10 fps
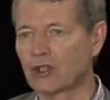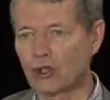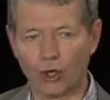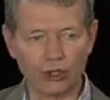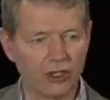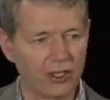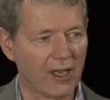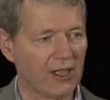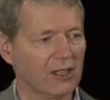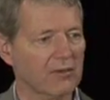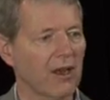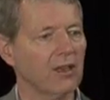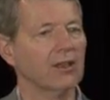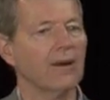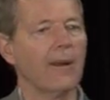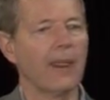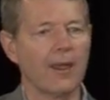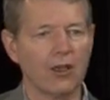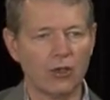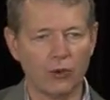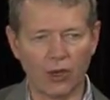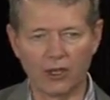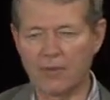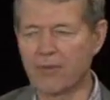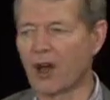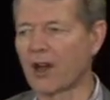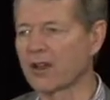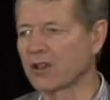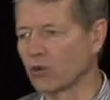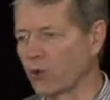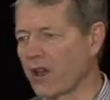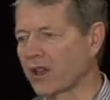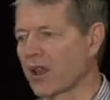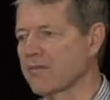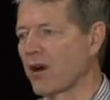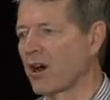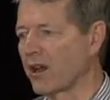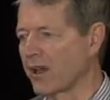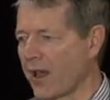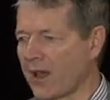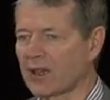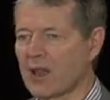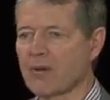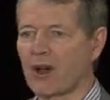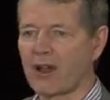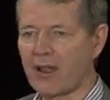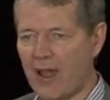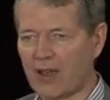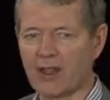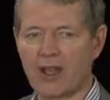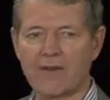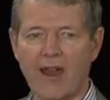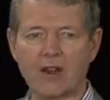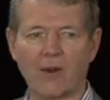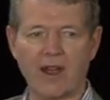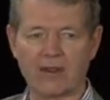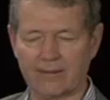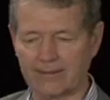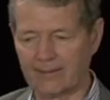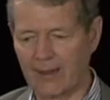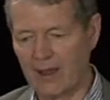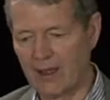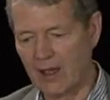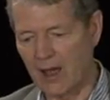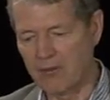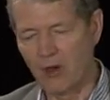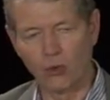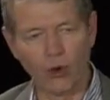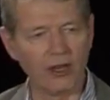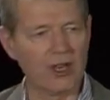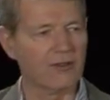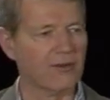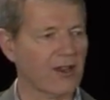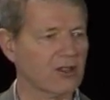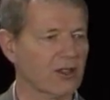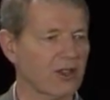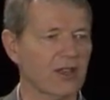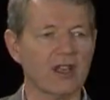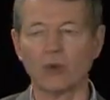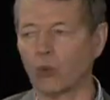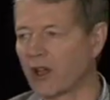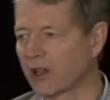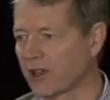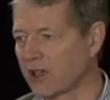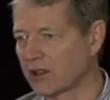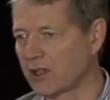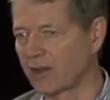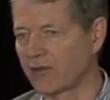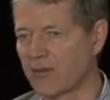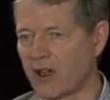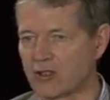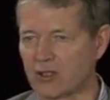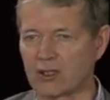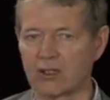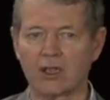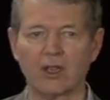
Talk to the customer. What do they buy? Where do they buy? How do they buy? How do they evaluate? What information do they need? Where do they get the information?